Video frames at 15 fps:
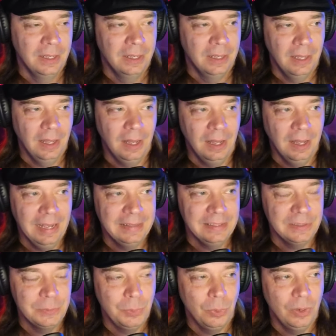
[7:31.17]
At
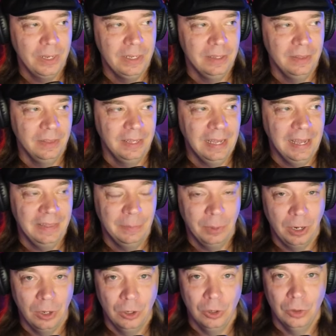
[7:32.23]
this point, the guy they
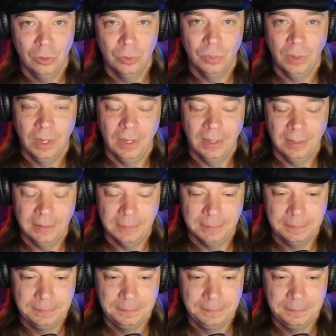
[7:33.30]
brought home